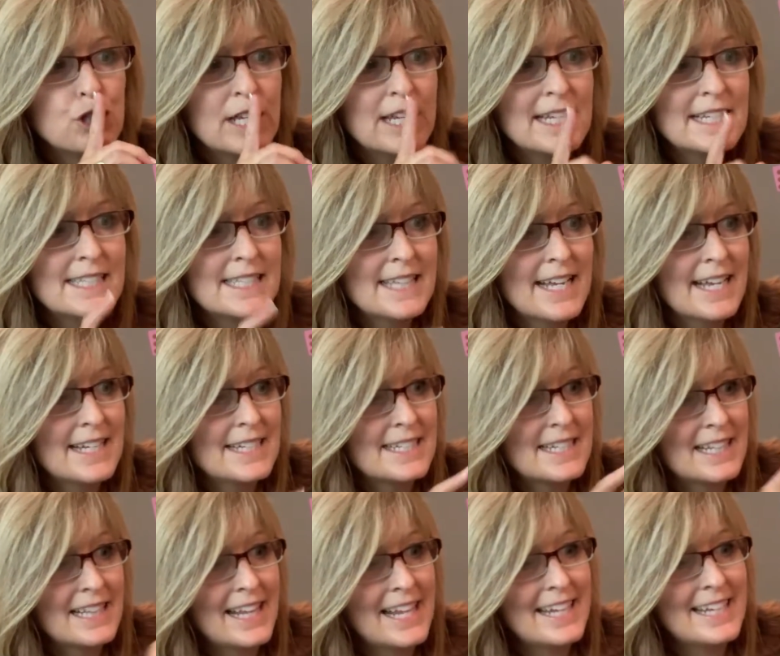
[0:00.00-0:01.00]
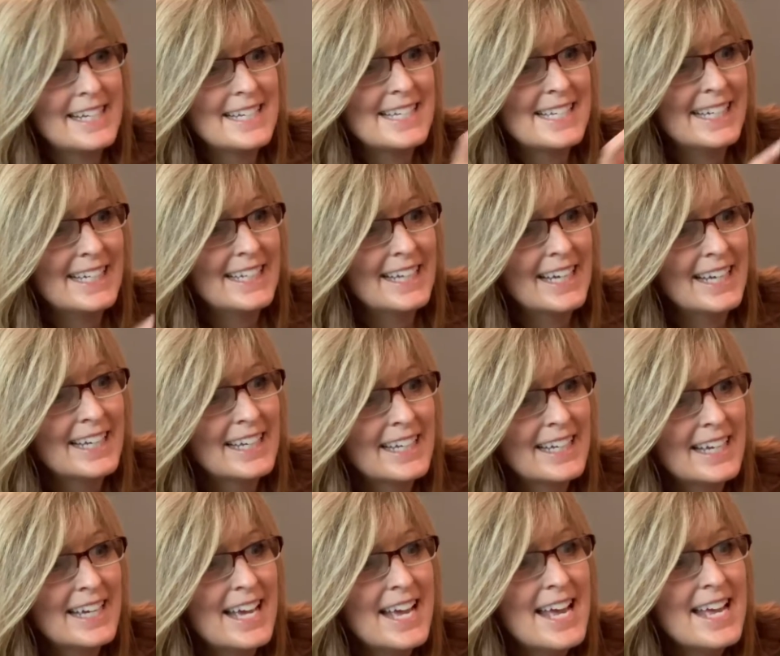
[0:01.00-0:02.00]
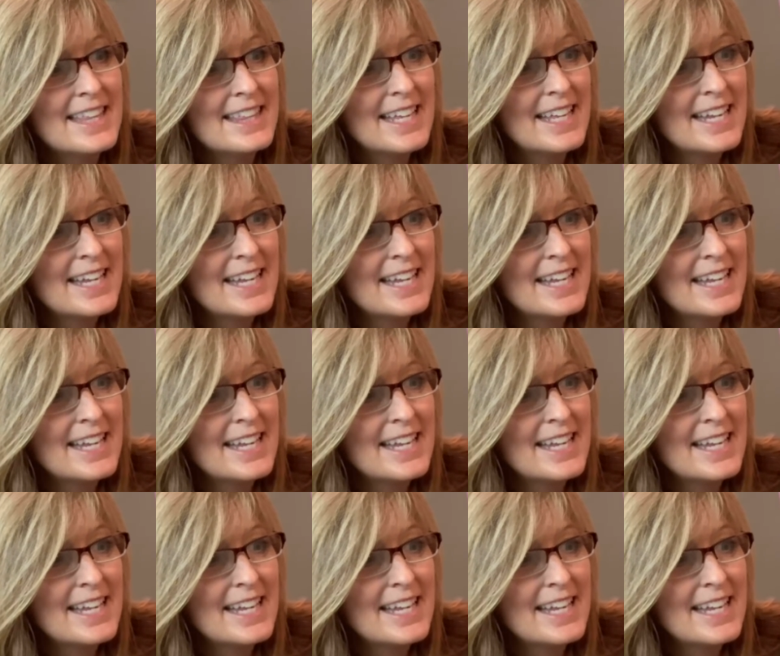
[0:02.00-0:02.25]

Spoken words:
he said to Lady Tina. Then